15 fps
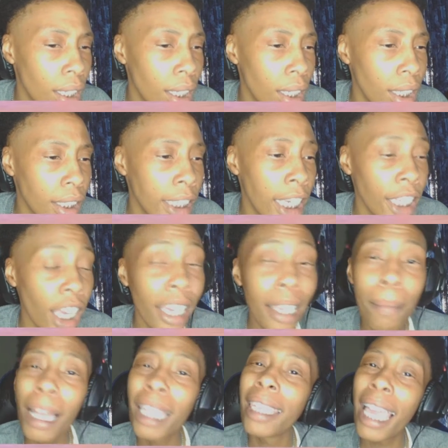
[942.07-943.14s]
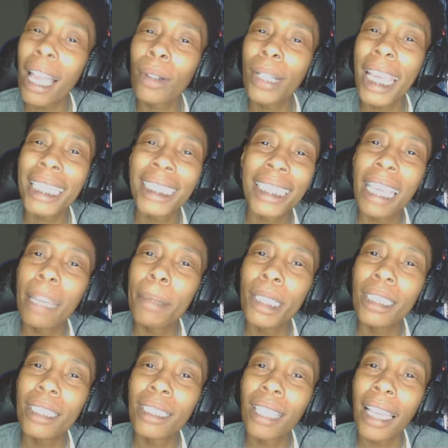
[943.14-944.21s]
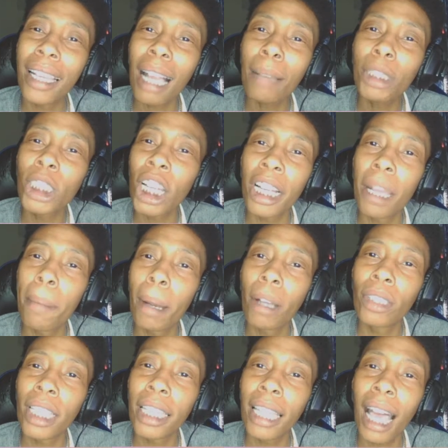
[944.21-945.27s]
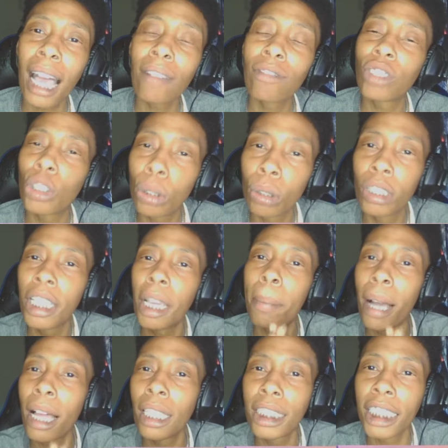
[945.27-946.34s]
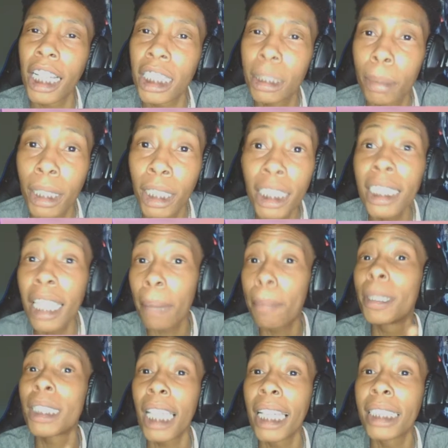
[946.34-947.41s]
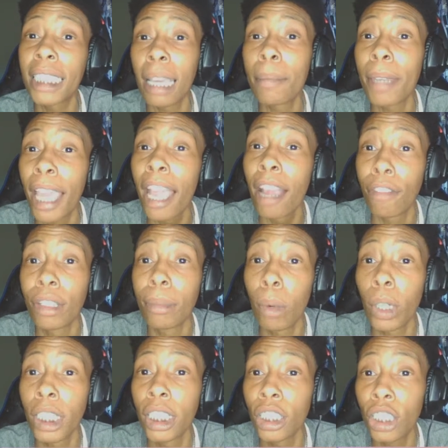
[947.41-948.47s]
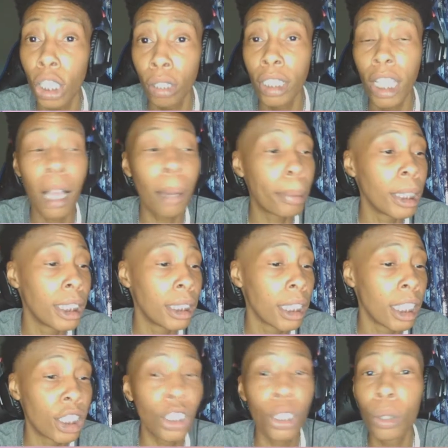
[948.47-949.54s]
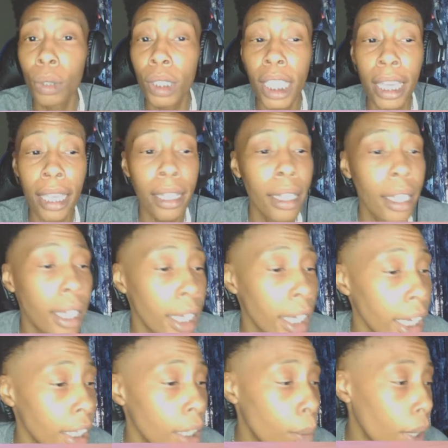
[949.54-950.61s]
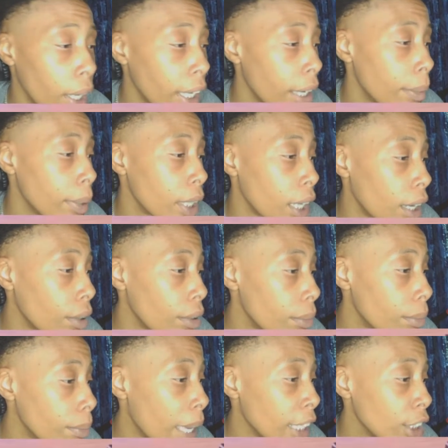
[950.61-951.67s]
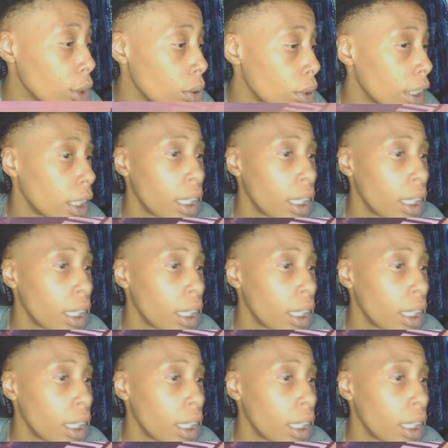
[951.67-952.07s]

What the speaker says: yeah, y'all hear my loud ass neighbors? Like, I'm sorry about that. I truly apologize, but this happens like damn near every morning. So y'all please excuse that. Anyway, here we go. Back to it.